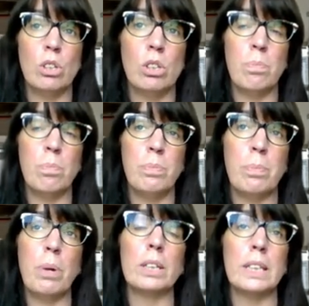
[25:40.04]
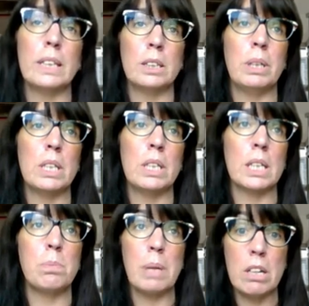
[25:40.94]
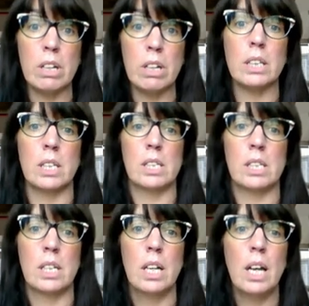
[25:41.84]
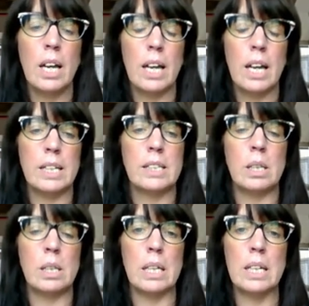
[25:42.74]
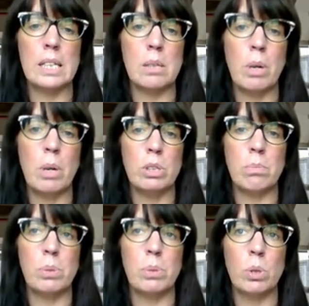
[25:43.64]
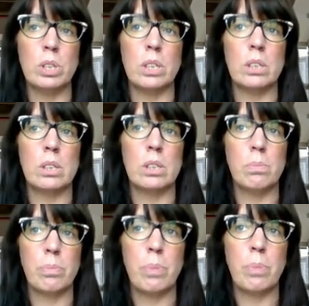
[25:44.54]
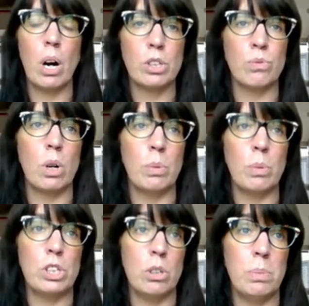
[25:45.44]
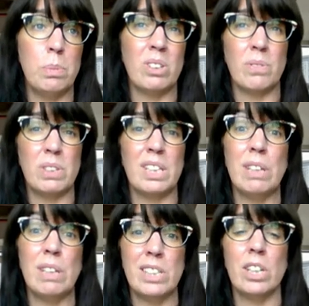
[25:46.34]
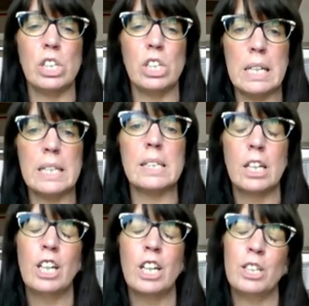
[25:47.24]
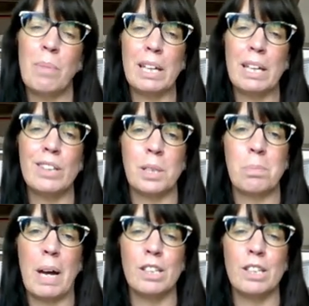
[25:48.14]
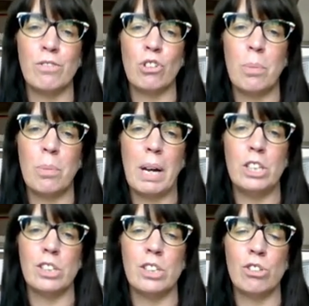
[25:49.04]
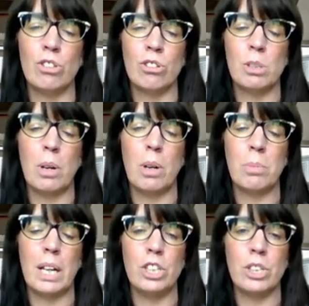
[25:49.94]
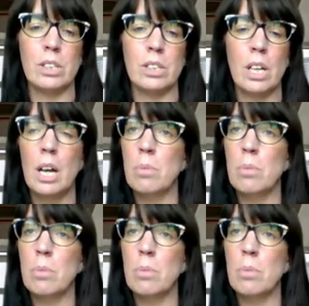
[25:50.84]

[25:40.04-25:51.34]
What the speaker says: the participant experience is the most important part of what we do, because obviously research is to make things better for our patient and trust populations